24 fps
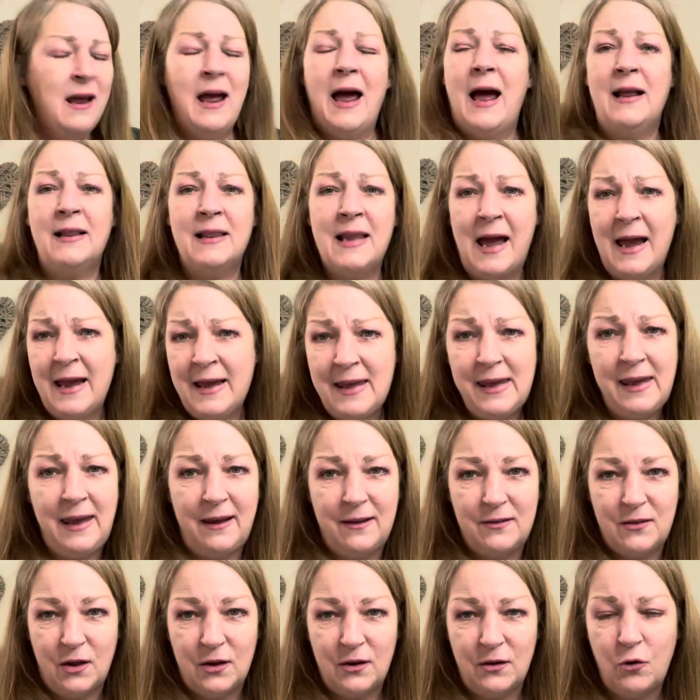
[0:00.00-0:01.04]
I like
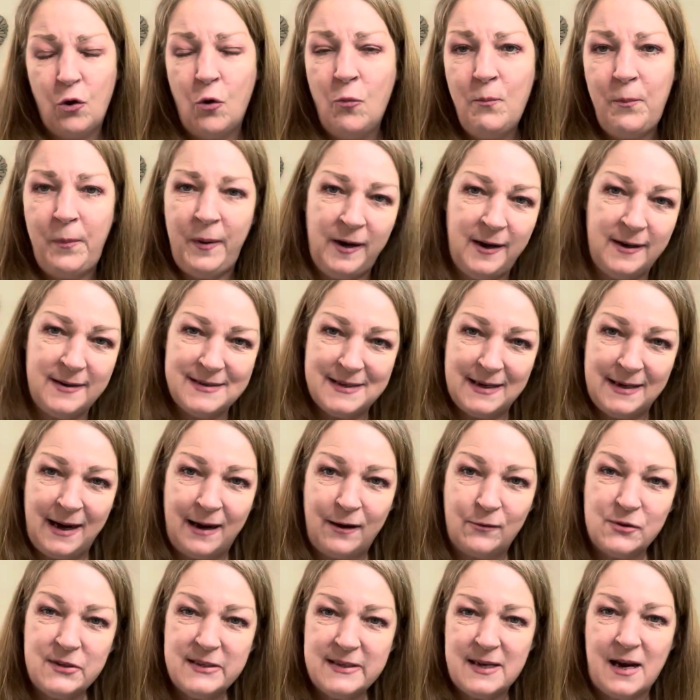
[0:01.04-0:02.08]
it that companies are
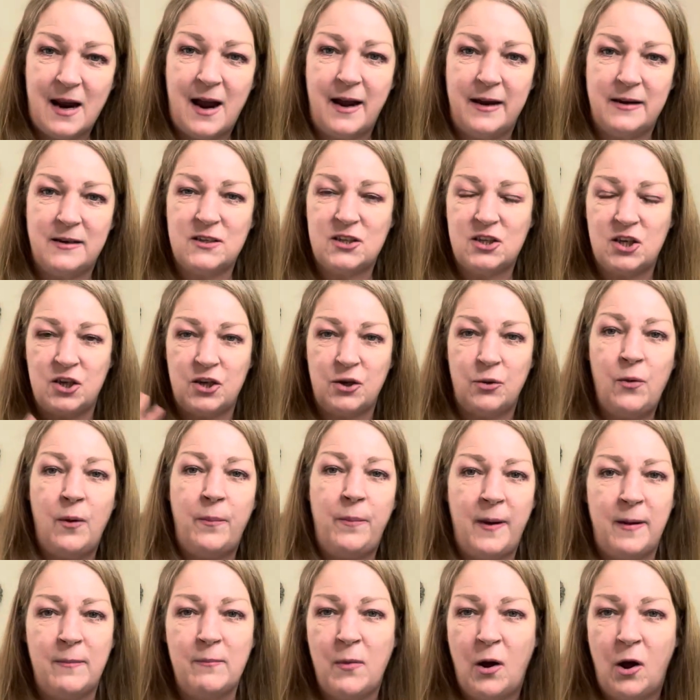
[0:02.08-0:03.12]
now starting to do a
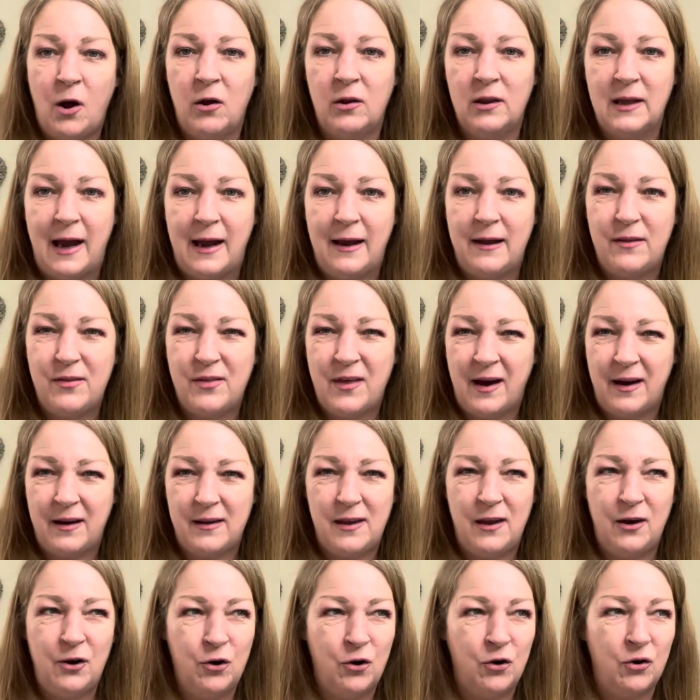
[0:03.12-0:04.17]
bit more like that,
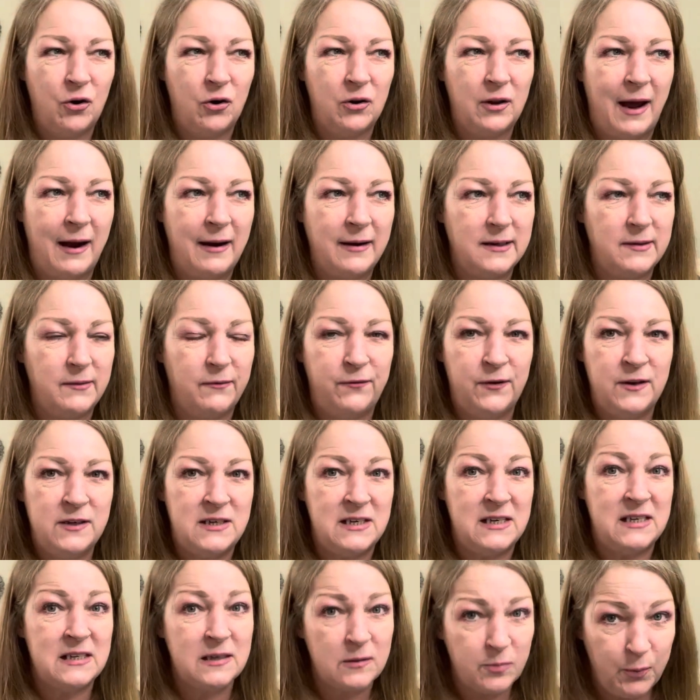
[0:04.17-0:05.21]
you know, like for
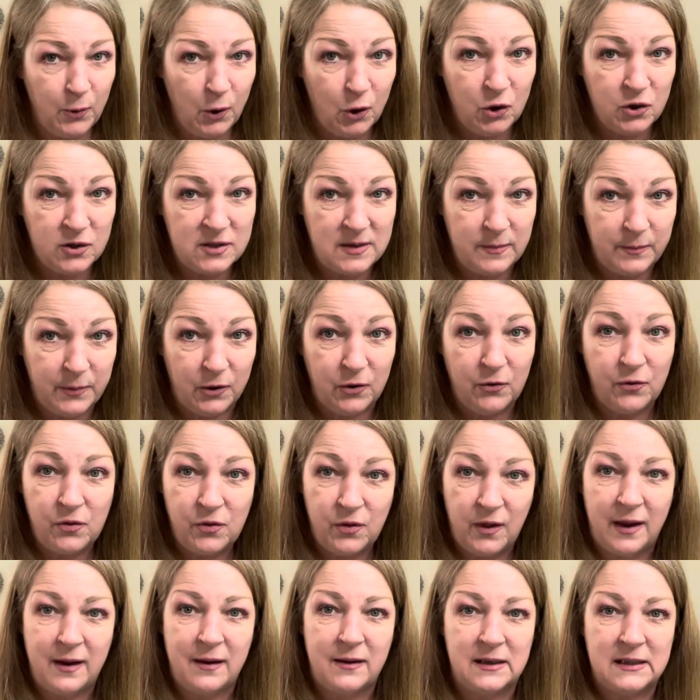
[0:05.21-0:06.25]
disposable
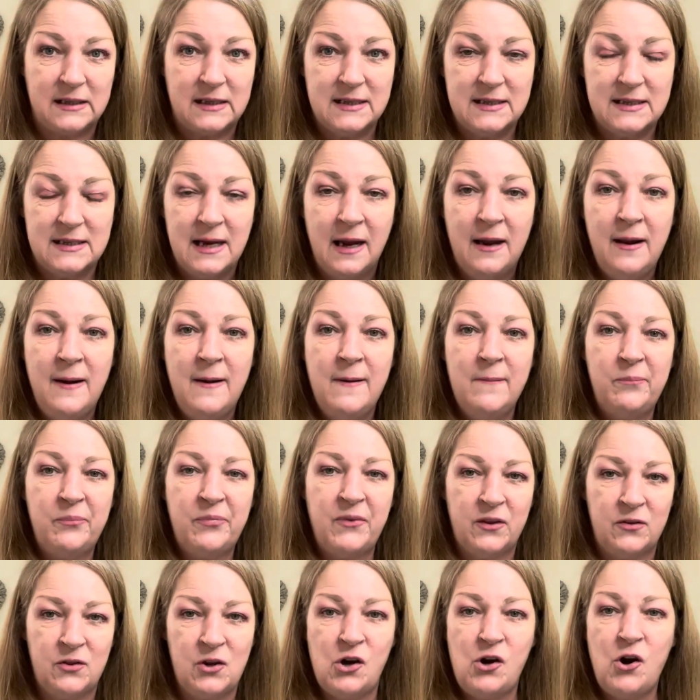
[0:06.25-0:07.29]
things,
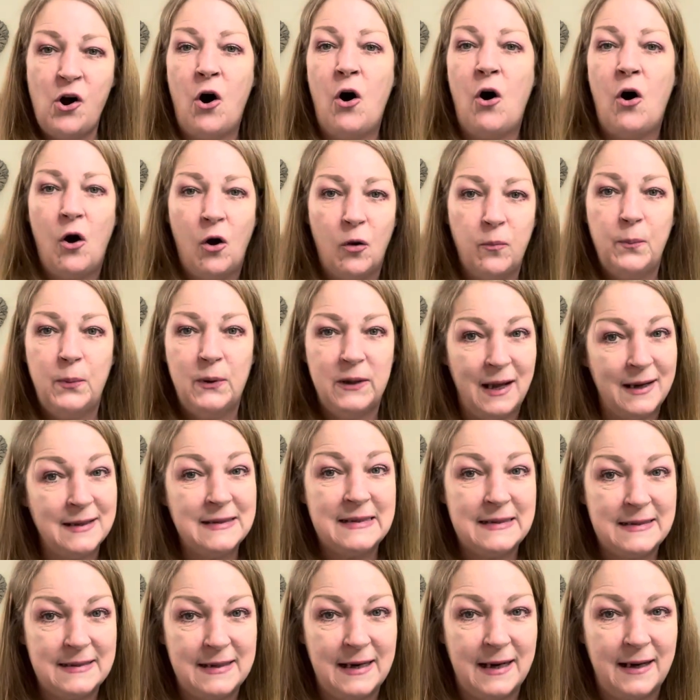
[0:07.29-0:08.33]
that they're not all
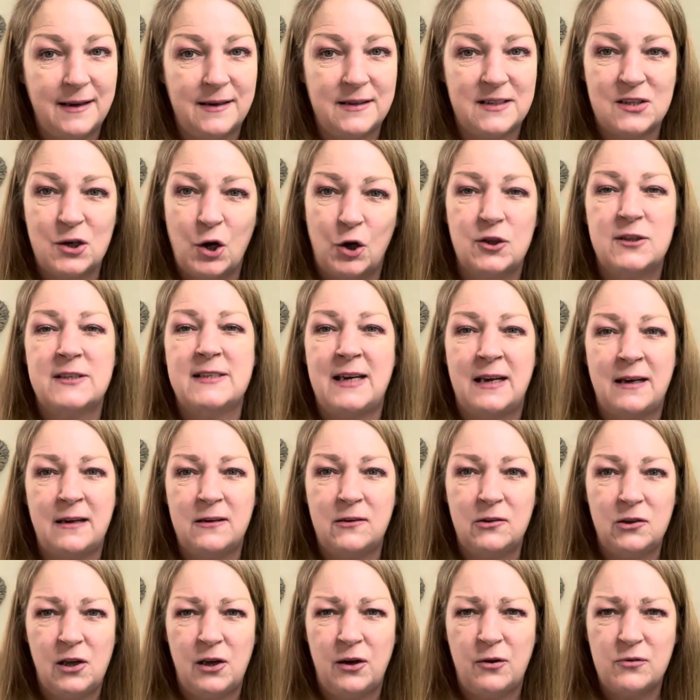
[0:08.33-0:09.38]
plastic, sort of
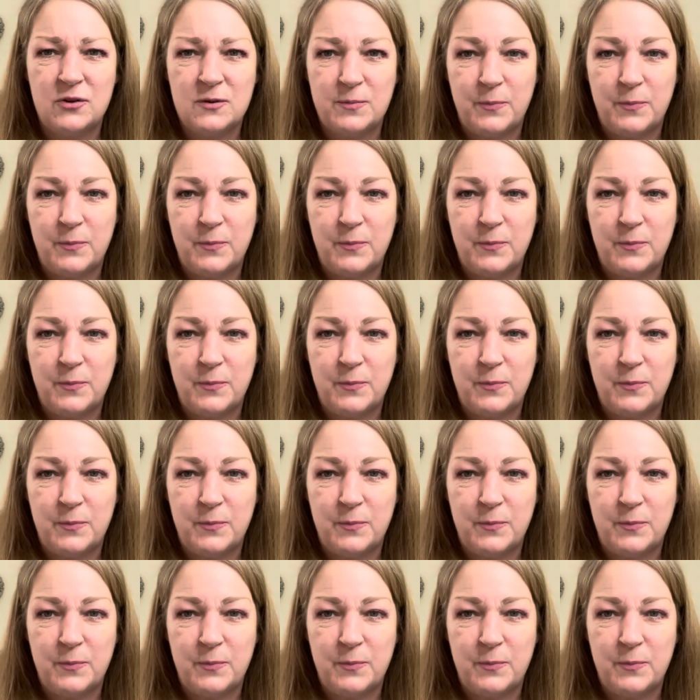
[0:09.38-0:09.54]
single-use